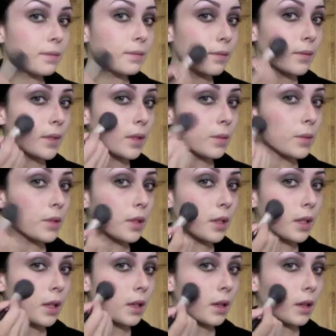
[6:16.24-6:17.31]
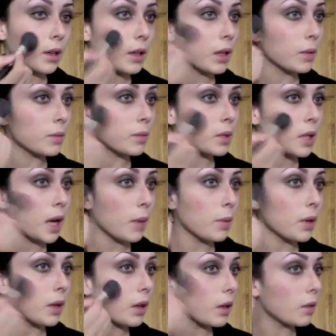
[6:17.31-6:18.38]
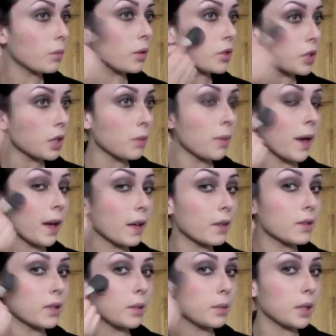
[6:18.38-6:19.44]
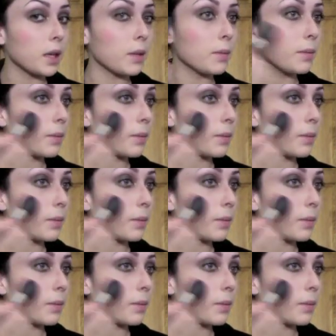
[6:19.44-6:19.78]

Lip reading: So I'm starting here, and I'm tapping it and brushing it back at the same time.